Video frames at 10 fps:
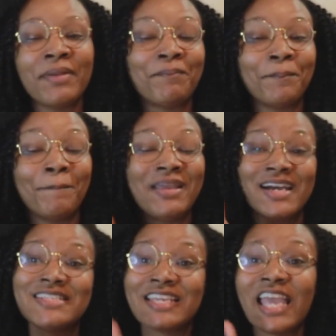but
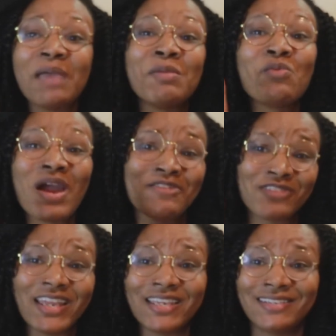because it gave me white
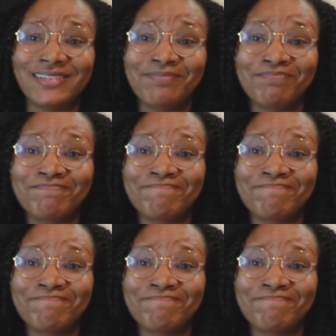flakes,